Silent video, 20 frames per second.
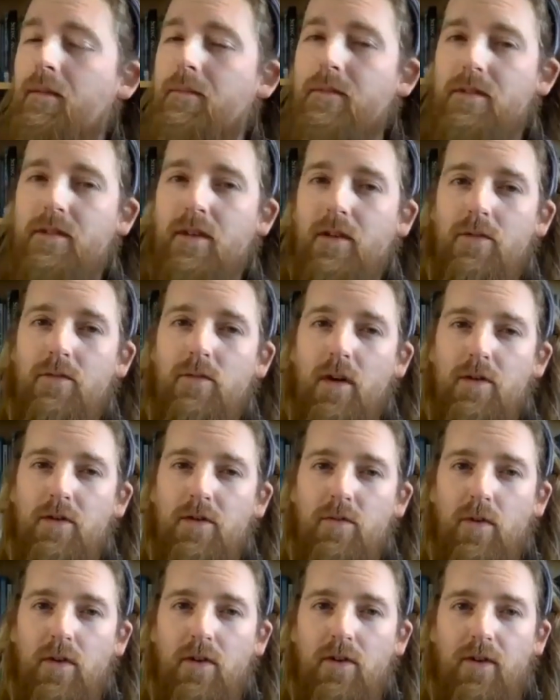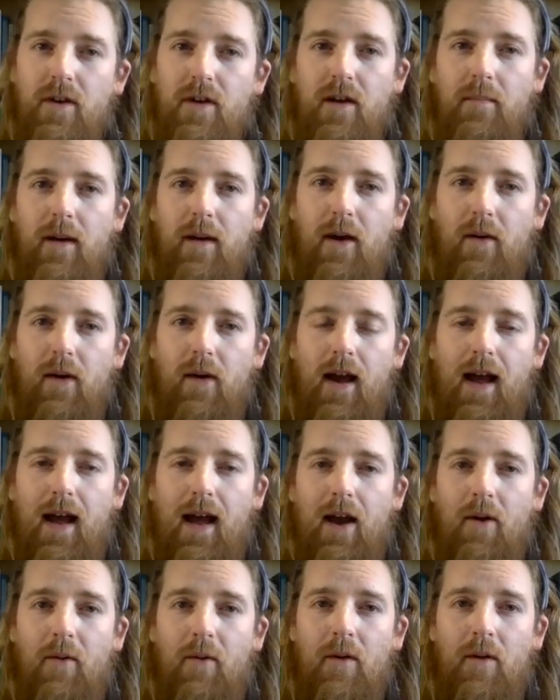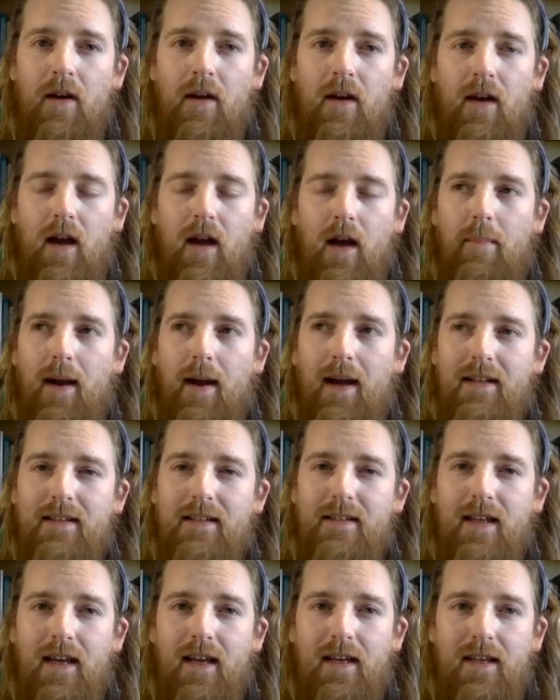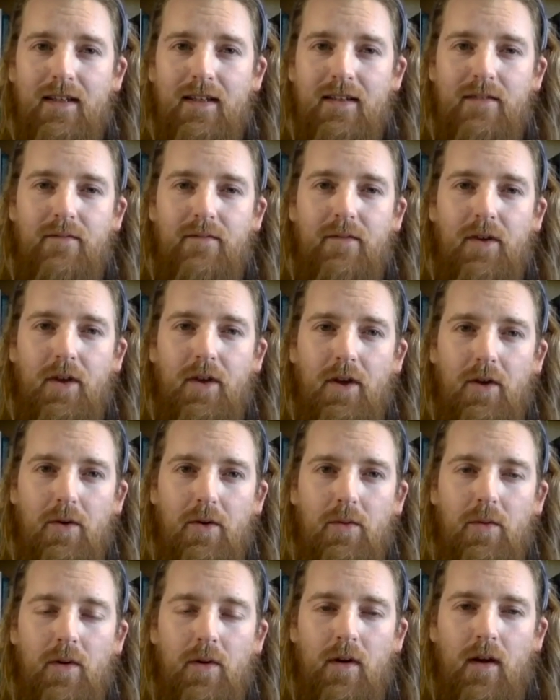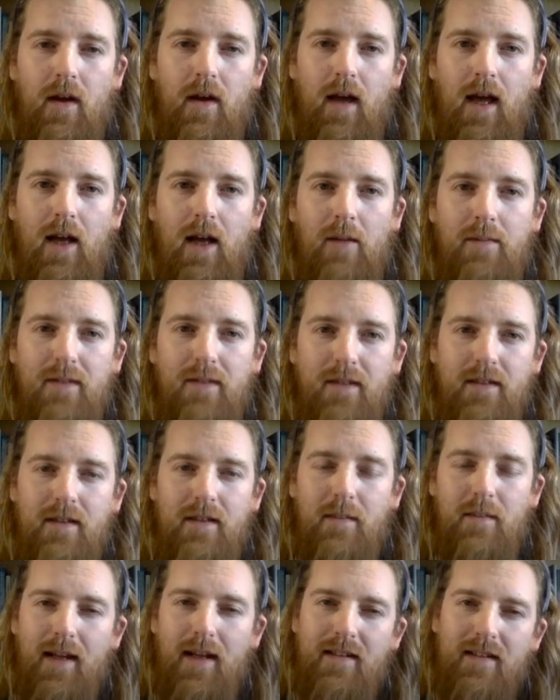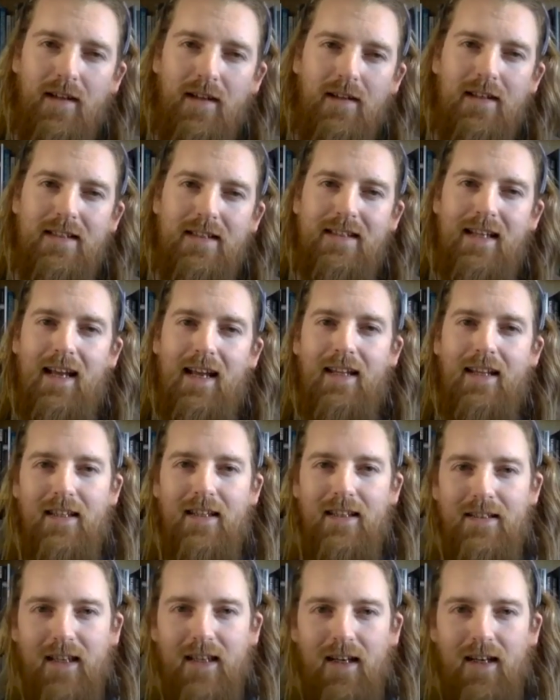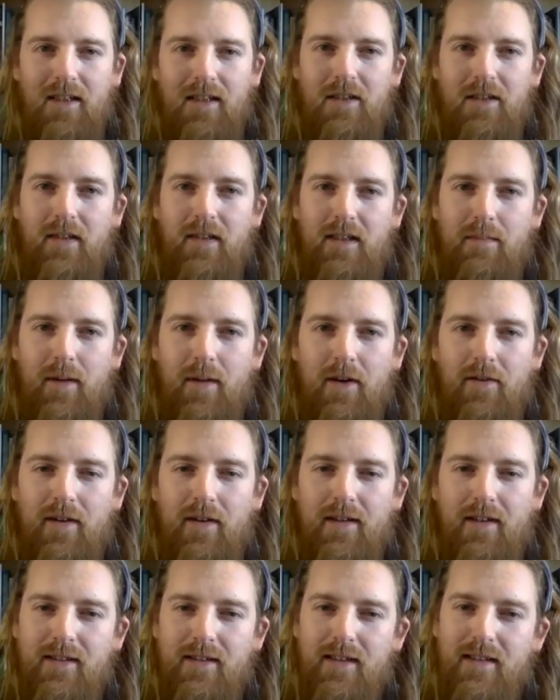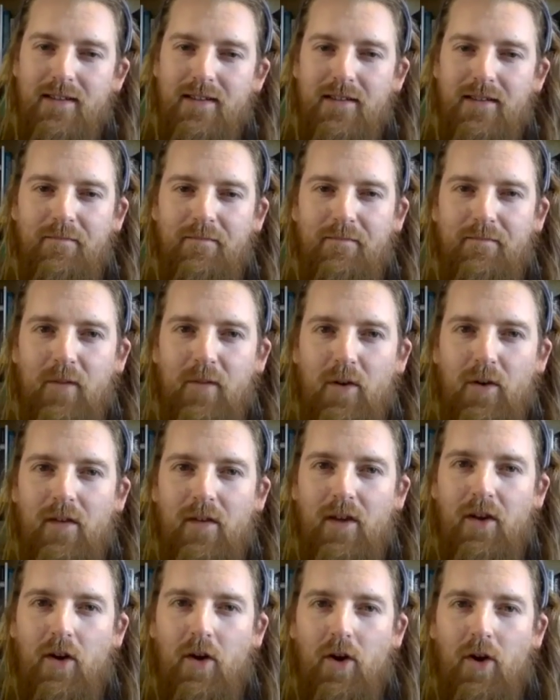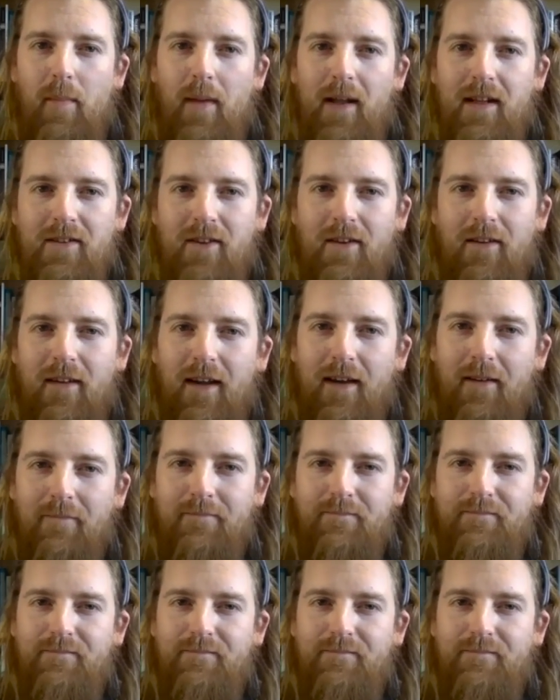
So I was just wondering about how a panpsychist view helps us to better understand these kinds of experiences. I don't know if you could comment on that.